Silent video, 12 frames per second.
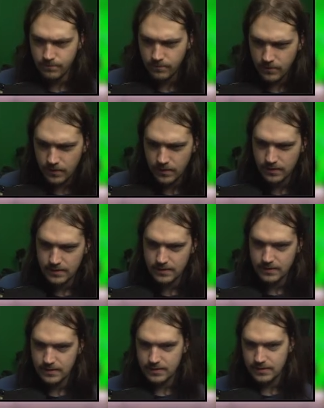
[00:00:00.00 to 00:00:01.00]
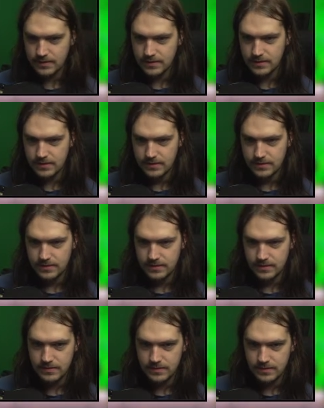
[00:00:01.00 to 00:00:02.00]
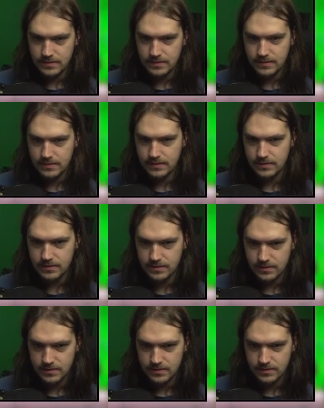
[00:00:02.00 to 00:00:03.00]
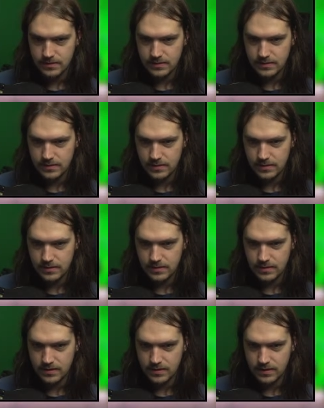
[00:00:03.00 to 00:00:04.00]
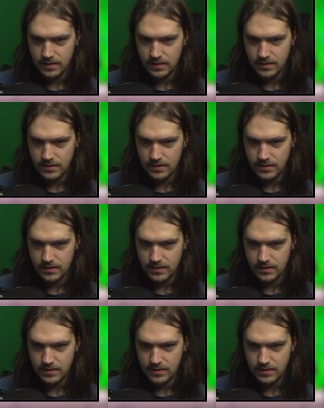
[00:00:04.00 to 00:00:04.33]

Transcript: (no one is talking)